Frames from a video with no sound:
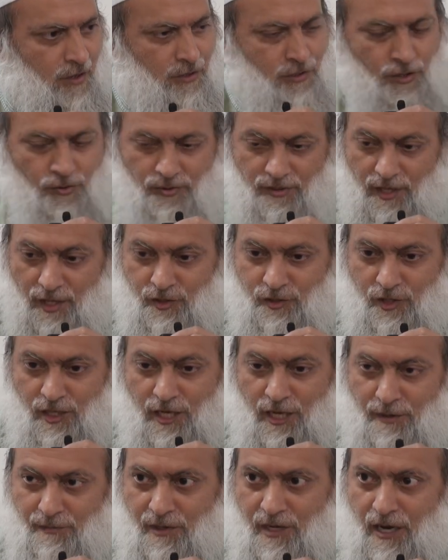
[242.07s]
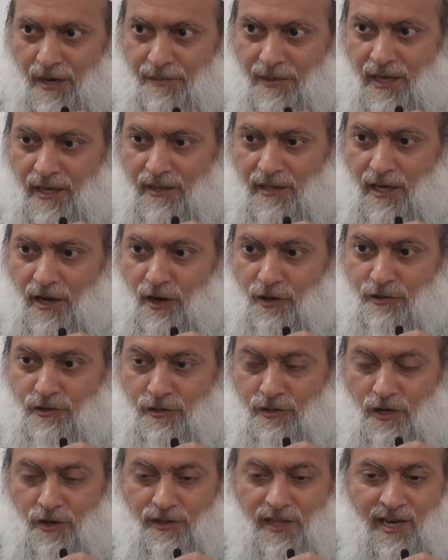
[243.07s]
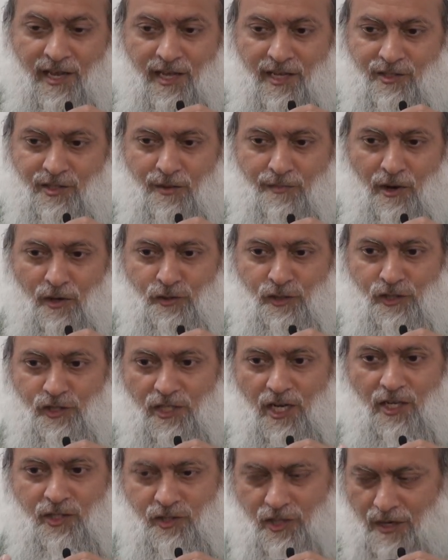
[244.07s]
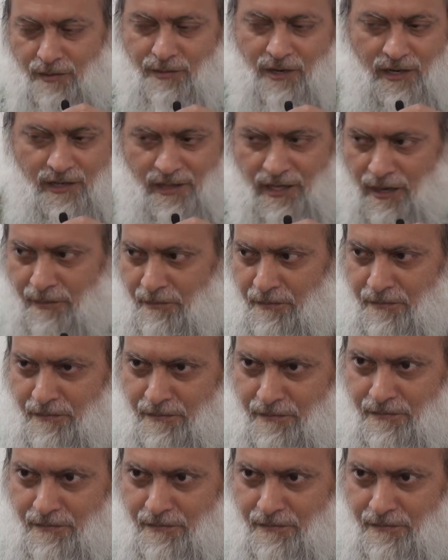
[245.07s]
So when they see him come in, they also know that he's the most just among them.